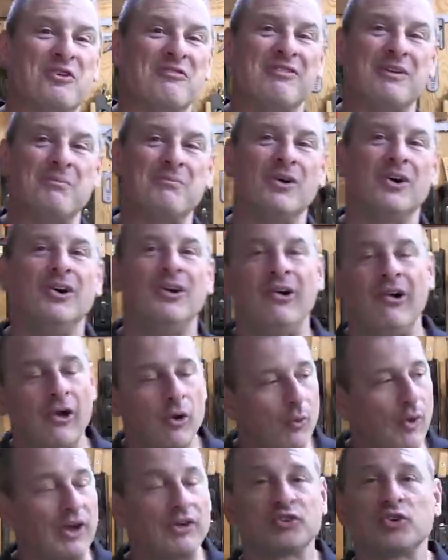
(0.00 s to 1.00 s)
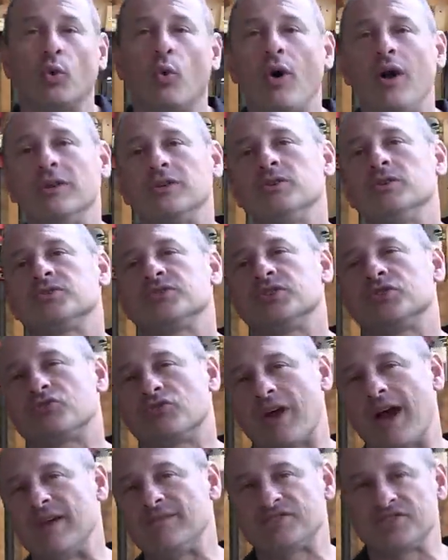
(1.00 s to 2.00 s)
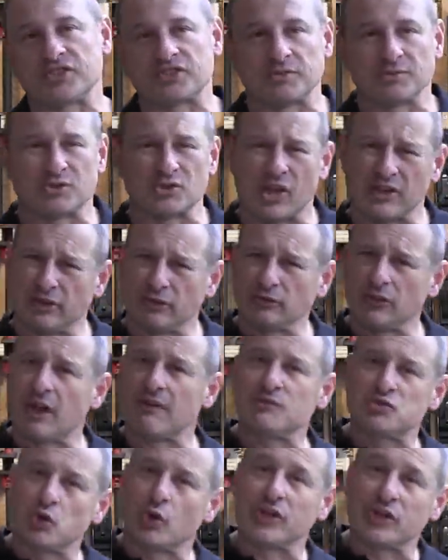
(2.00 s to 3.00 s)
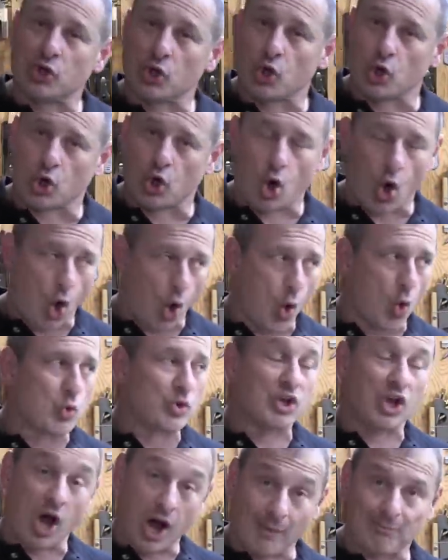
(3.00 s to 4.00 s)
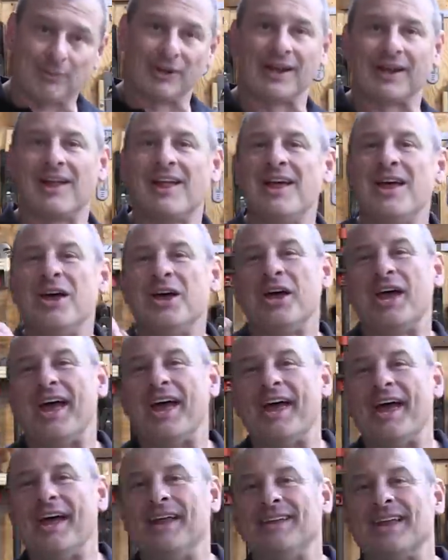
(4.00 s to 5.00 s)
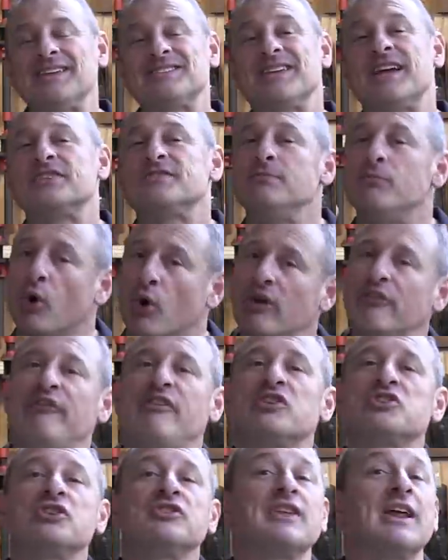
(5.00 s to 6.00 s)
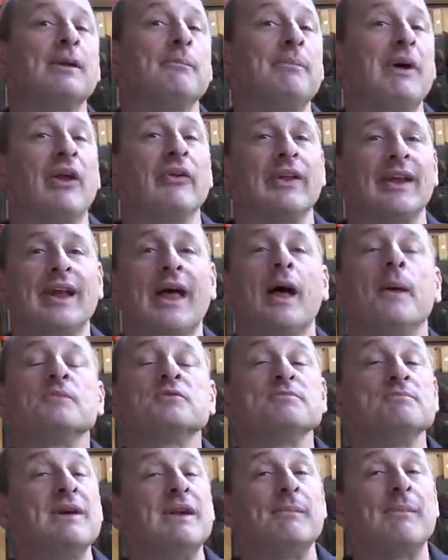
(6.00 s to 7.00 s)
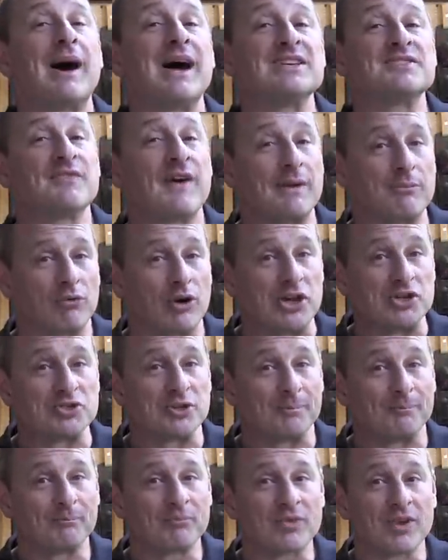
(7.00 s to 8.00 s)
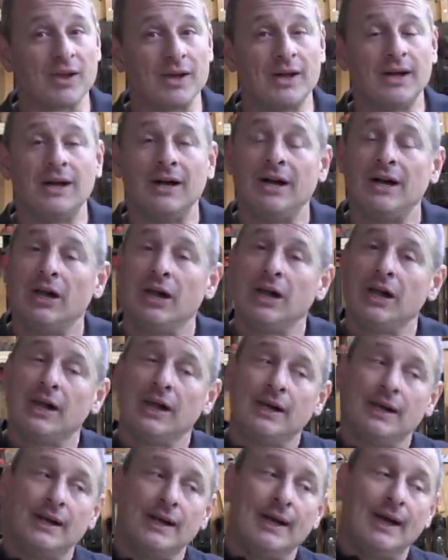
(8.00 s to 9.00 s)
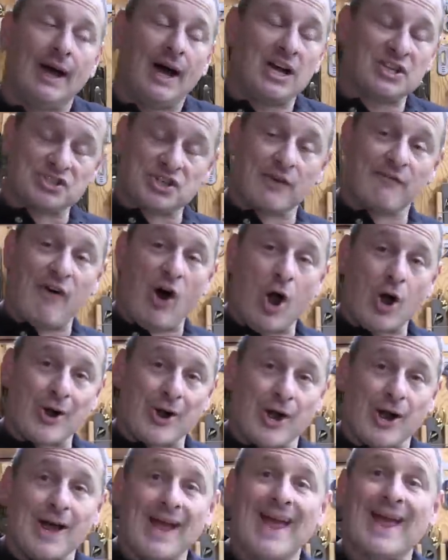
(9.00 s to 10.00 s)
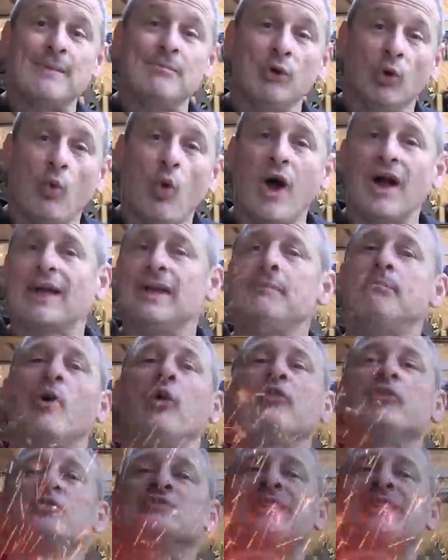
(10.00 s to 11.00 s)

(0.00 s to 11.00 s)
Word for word: driven. Well, DeWalt uses a drive system. It's called the Lovejoy cone coupling. And they say it's more efficient than a belt and helps minimize vibration. Husqvarna and Milwaukee both